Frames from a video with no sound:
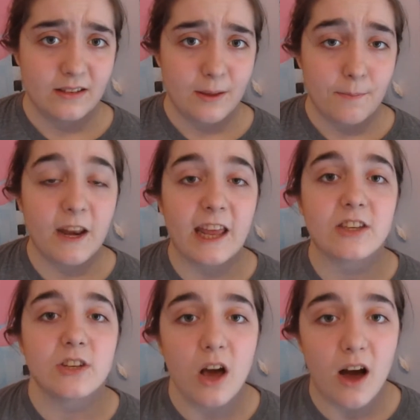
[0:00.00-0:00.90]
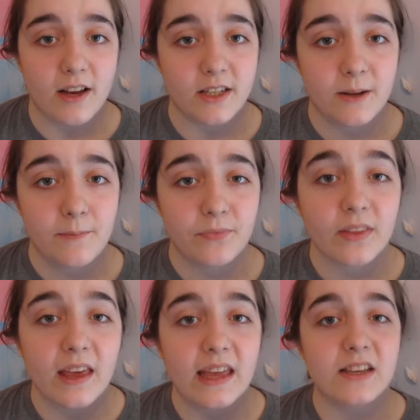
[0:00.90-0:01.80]
But it's not.
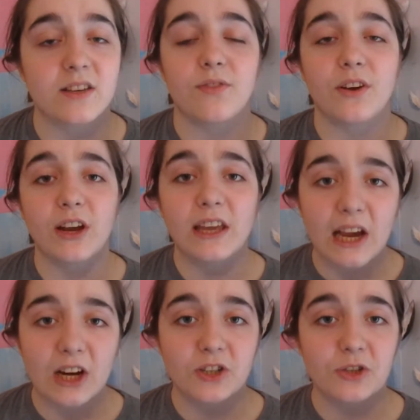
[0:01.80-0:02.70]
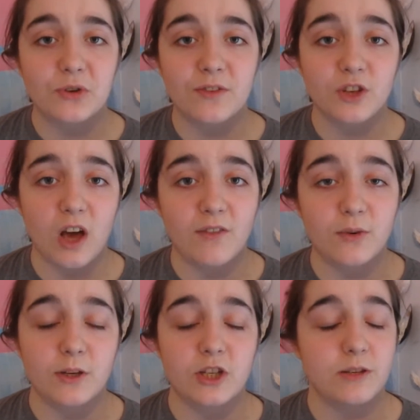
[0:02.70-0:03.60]
It is a very character-driven novel,
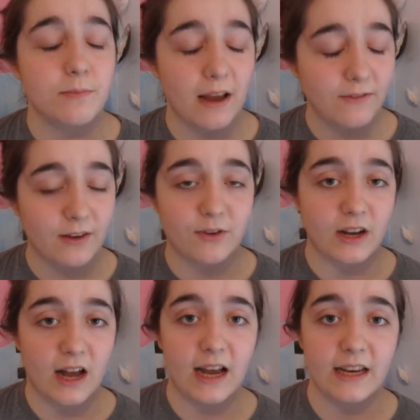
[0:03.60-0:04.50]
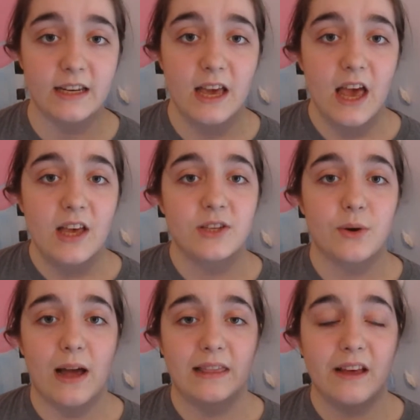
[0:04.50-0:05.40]
which is my favorite kind. So
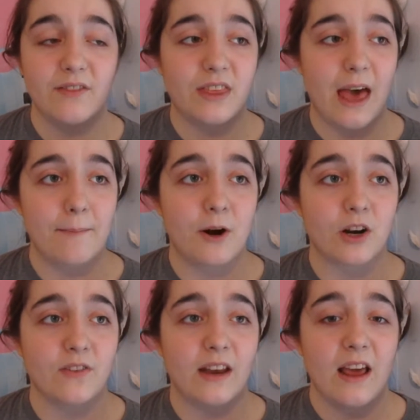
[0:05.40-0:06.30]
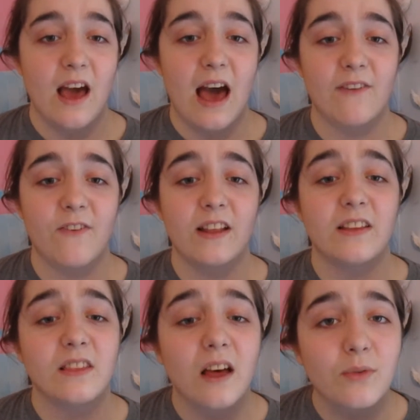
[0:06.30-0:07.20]
I loved that part of it. I fell
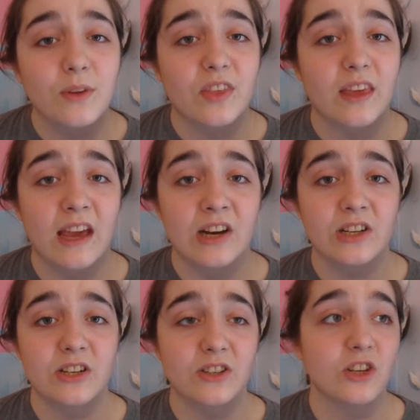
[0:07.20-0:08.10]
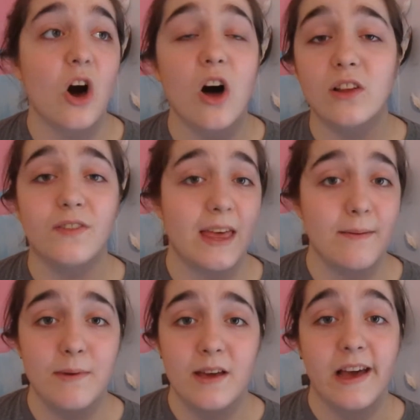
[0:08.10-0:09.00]
in love with the characters, all of
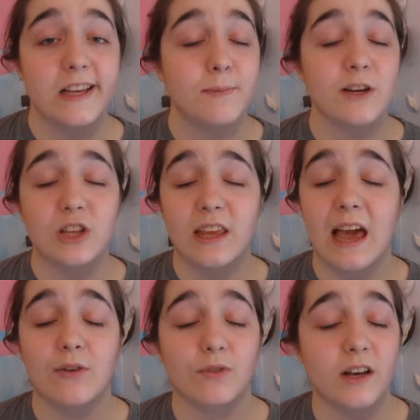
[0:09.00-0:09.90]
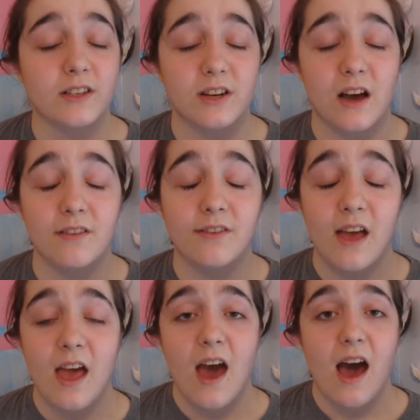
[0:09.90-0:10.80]
them, especially Count Rostov.
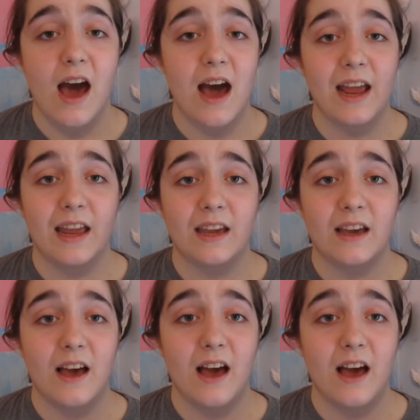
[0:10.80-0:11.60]
I